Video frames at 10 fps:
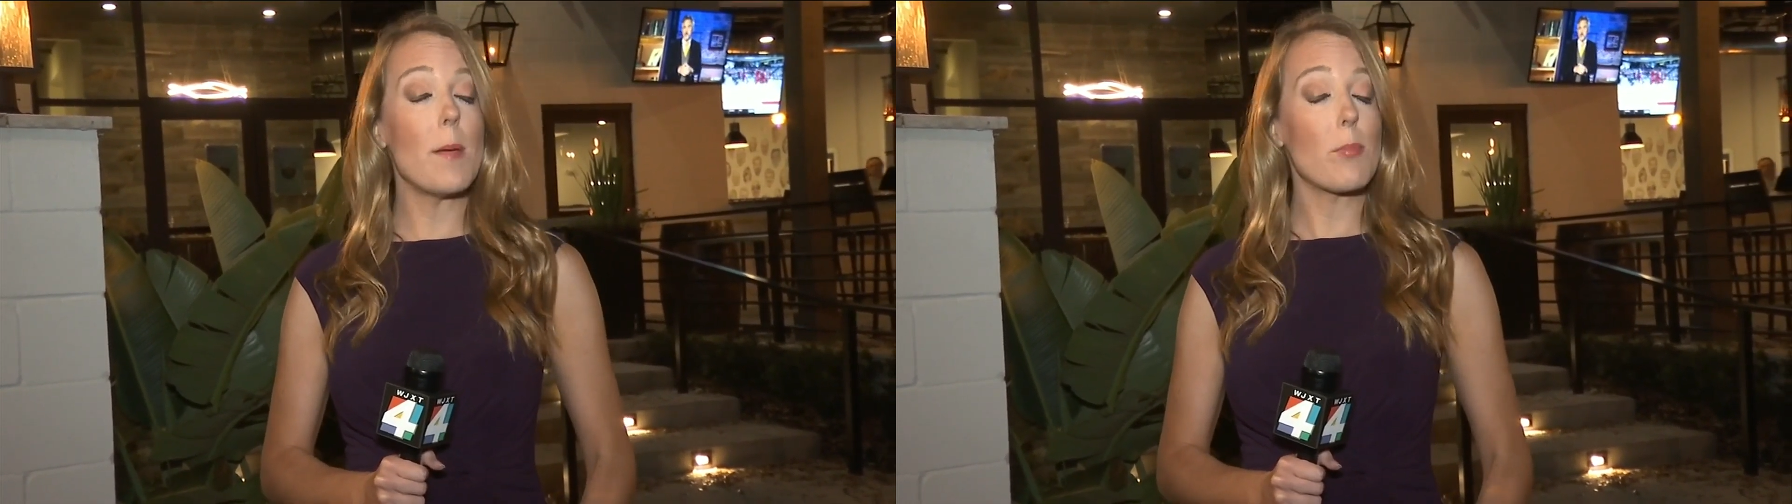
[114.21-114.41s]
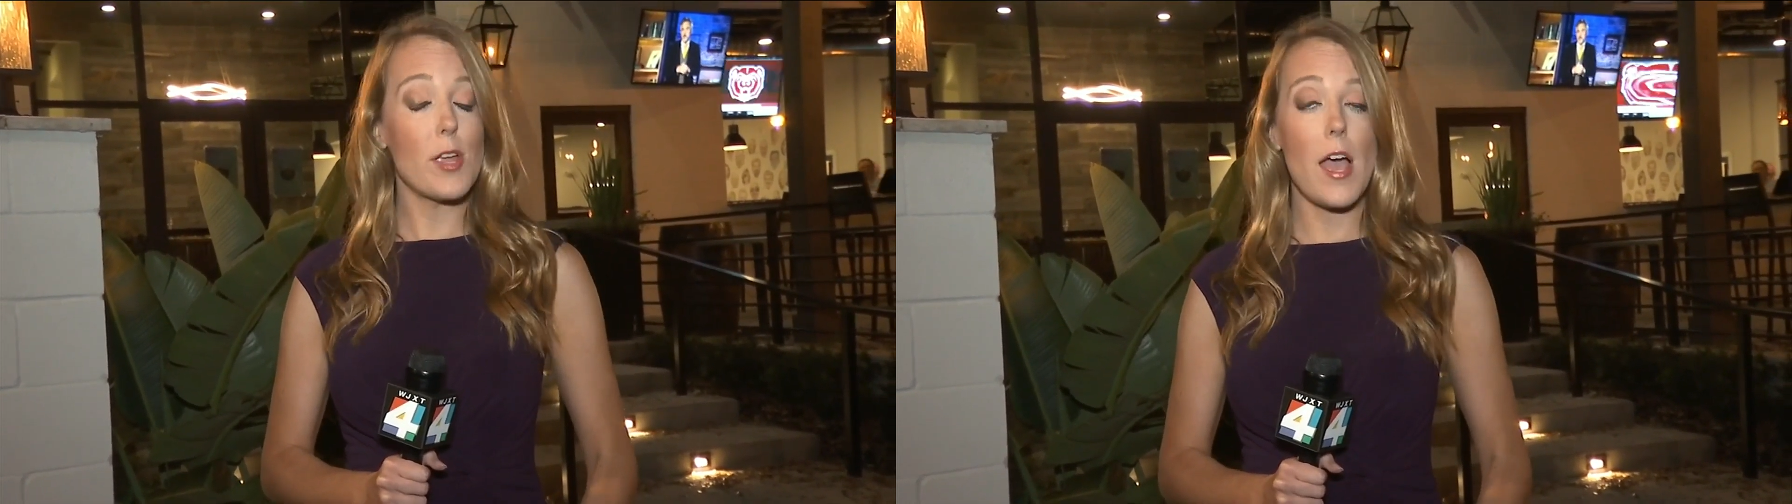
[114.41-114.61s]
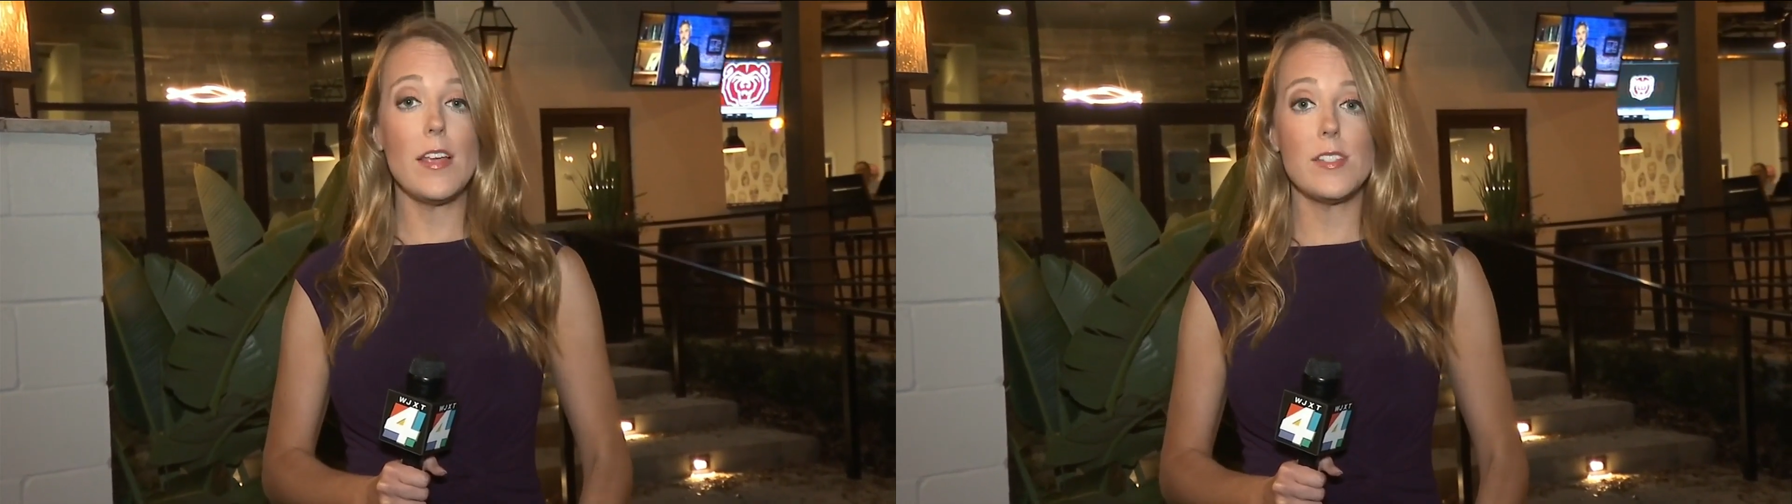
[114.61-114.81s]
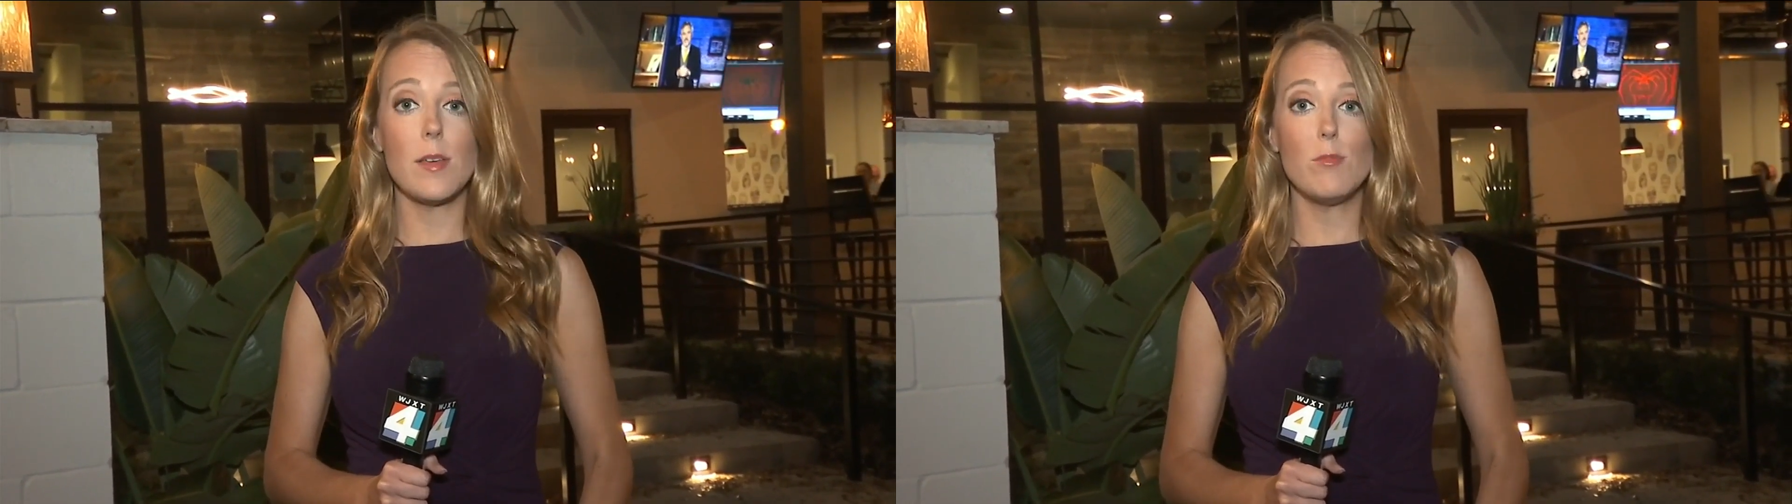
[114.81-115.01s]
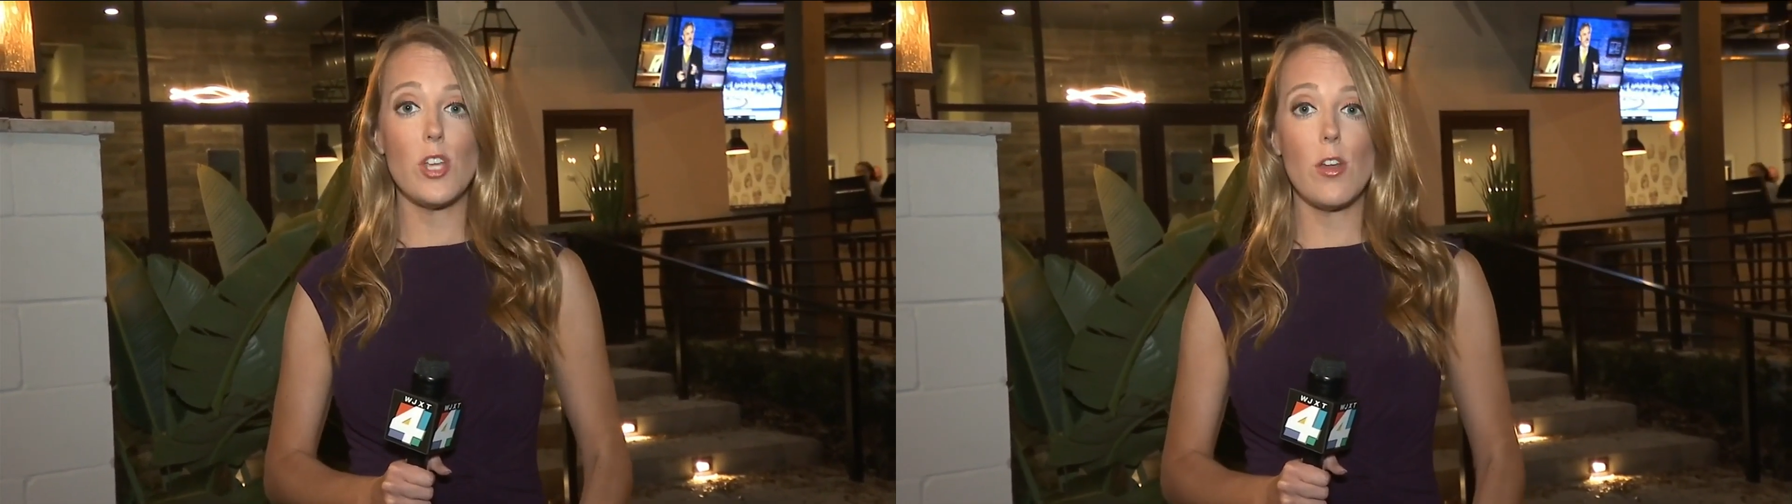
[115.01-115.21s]
I'm Bree
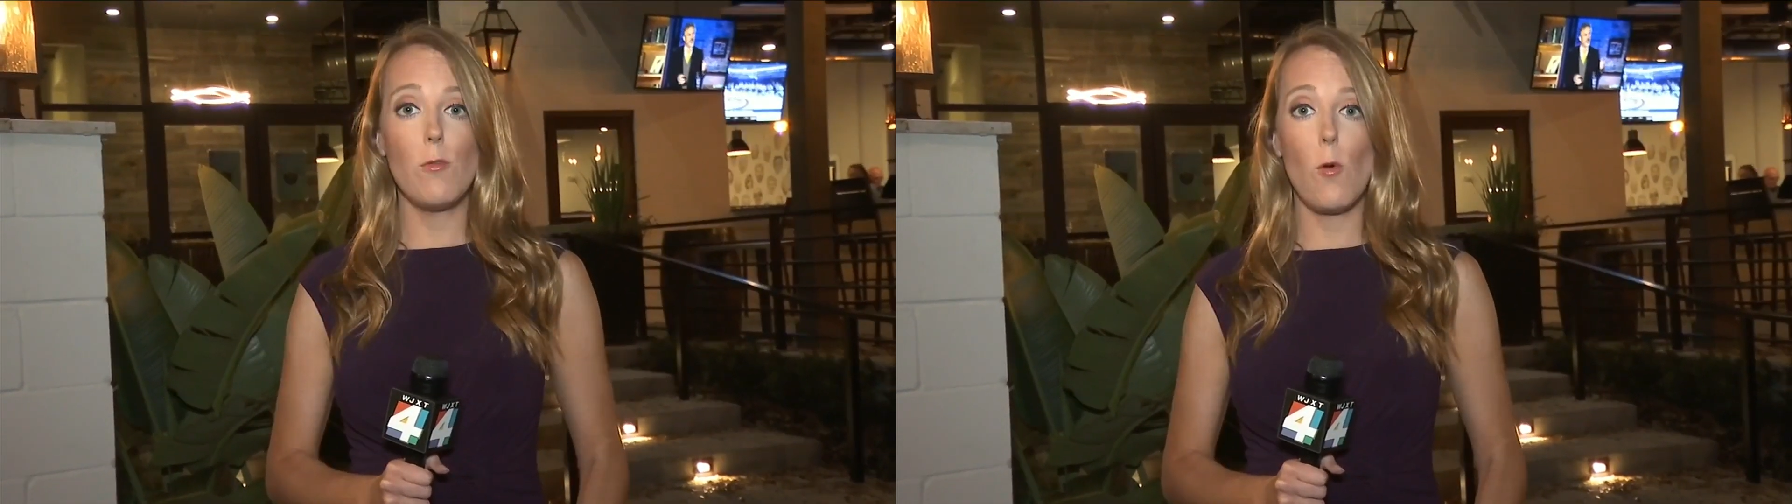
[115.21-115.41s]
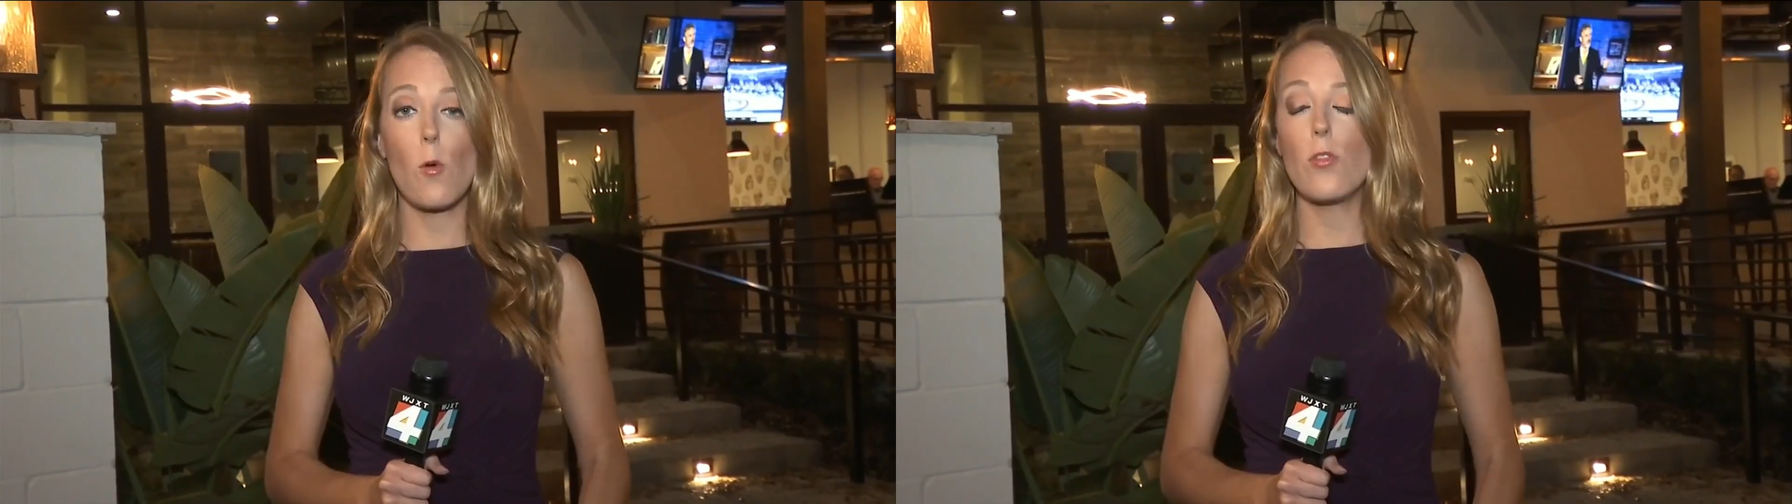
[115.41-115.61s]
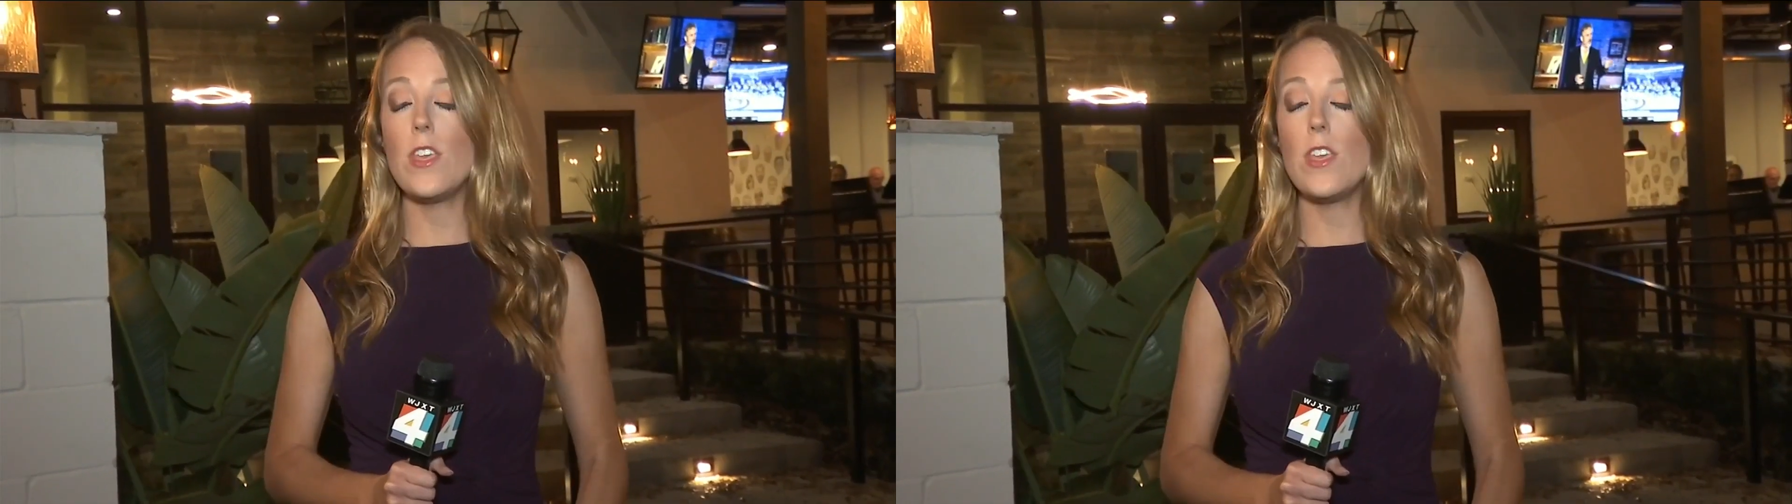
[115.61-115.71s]
Isom, Channel 4,